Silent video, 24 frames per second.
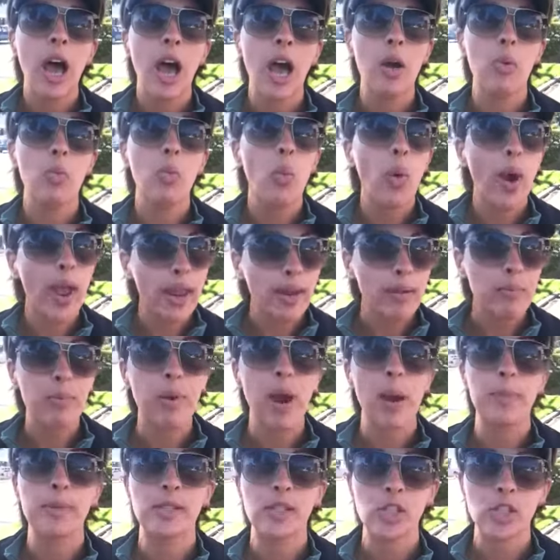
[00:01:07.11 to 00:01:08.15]
um, when
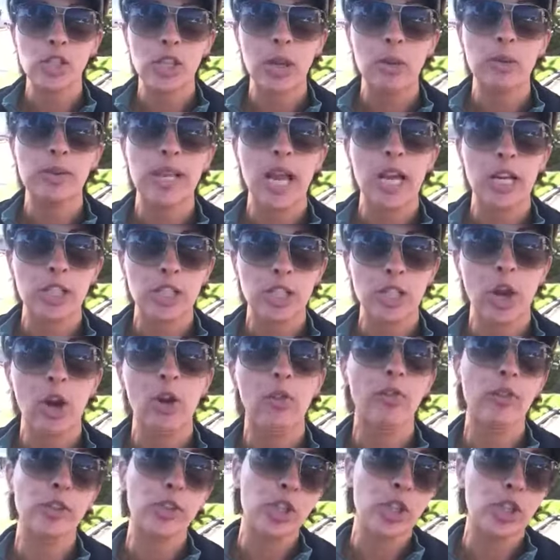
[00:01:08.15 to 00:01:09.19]
Proposition 8 was actually
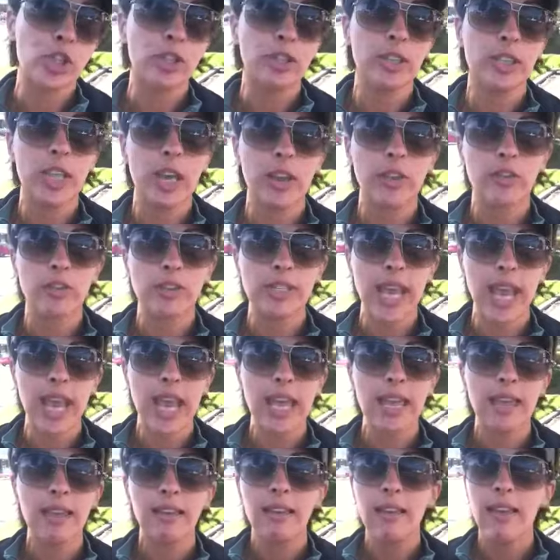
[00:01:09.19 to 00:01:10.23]
overturned the other
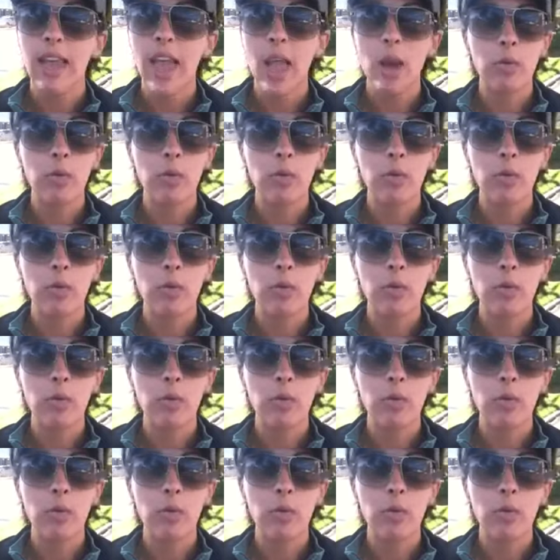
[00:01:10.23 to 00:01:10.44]
day.